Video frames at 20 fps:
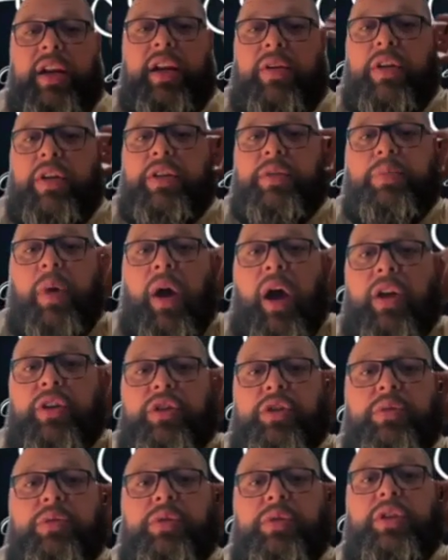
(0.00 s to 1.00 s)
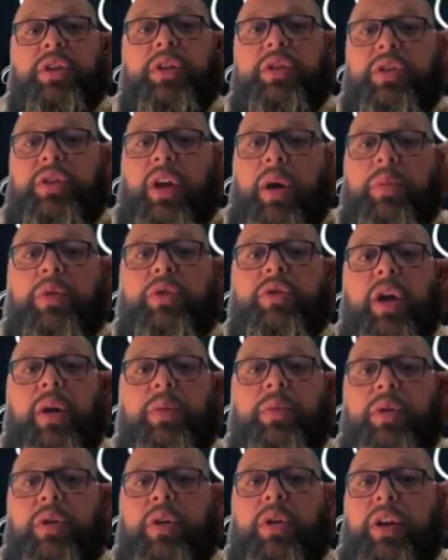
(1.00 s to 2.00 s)
Chris Bosh, who was a double,
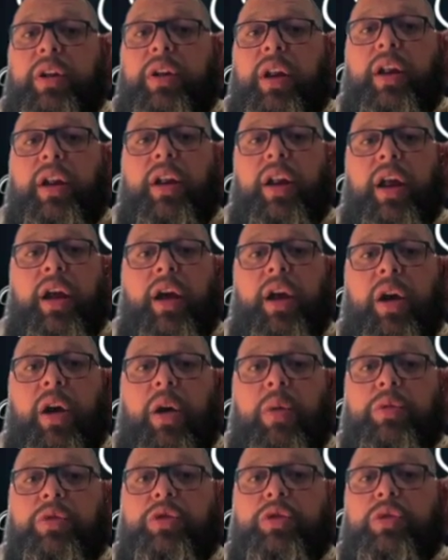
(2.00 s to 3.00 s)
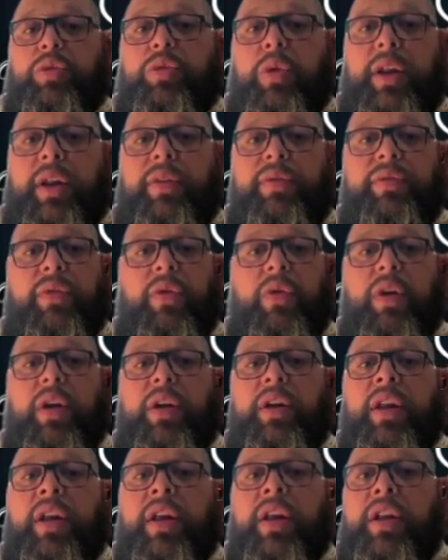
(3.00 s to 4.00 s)
almost
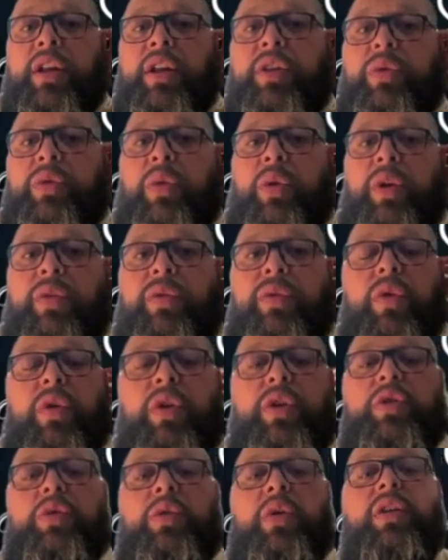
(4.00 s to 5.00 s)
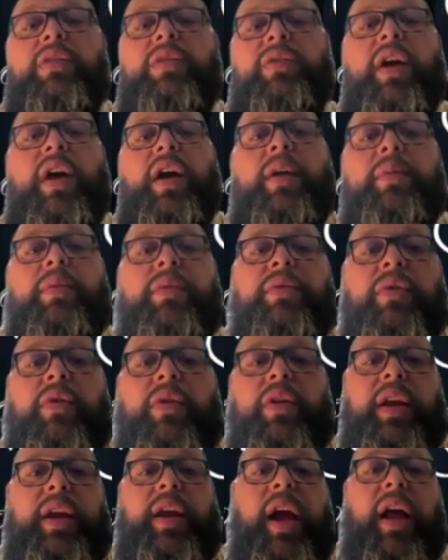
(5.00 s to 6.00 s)
24 and 12 guy
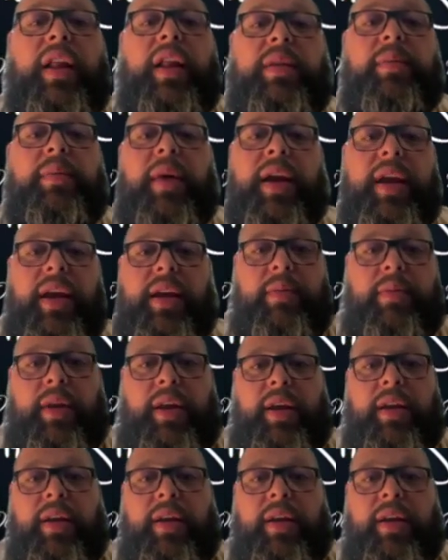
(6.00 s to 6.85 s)
before he got to Miami.